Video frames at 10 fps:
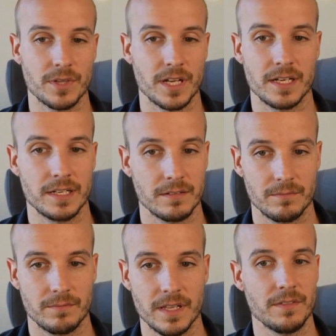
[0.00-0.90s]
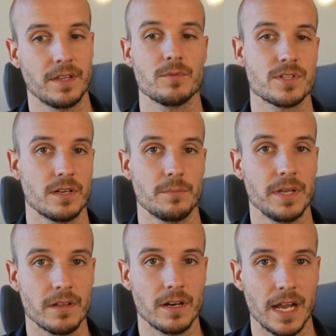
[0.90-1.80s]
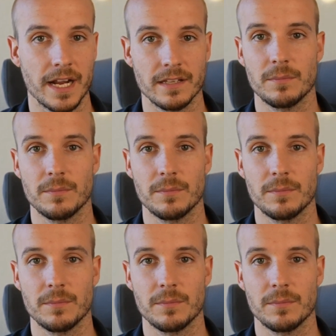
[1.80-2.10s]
that I didn't think was going to be there. I got to